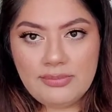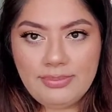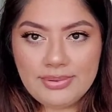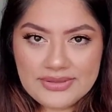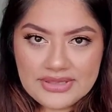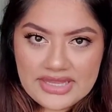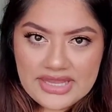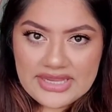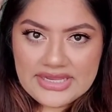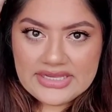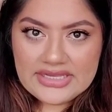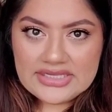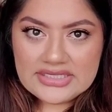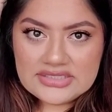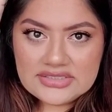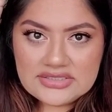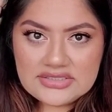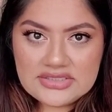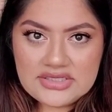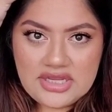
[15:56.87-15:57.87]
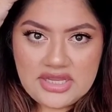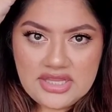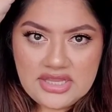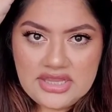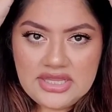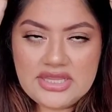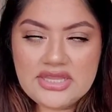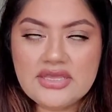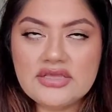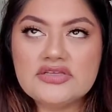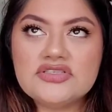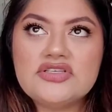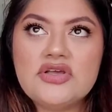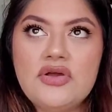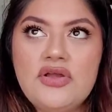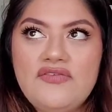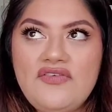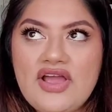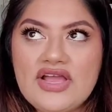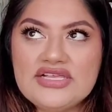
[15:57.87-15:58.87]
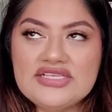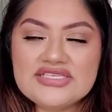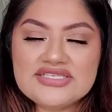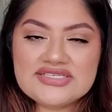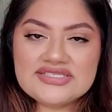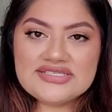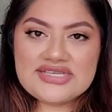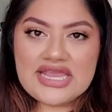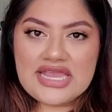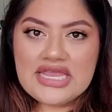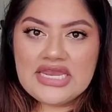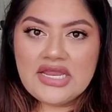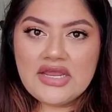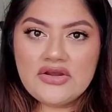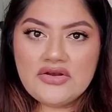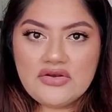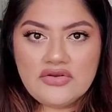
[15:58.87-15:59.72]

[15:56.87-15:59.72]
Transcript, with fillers: apply it, like, so if I stayed